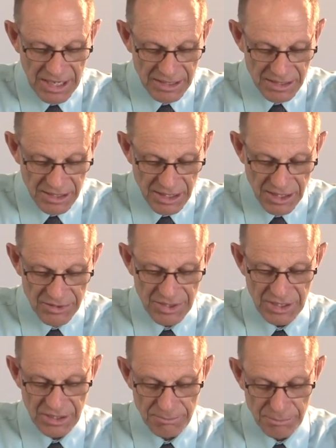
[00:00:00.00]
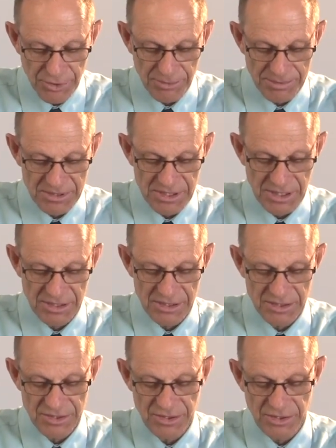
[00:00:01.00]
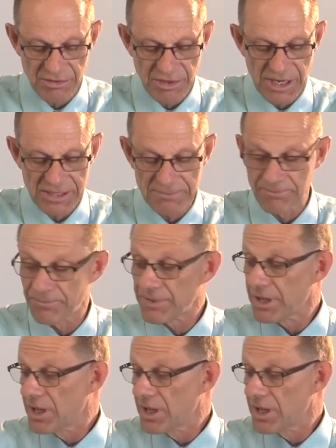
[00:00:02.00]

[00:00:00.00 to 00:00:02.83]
and loading it perpendicular to the grain.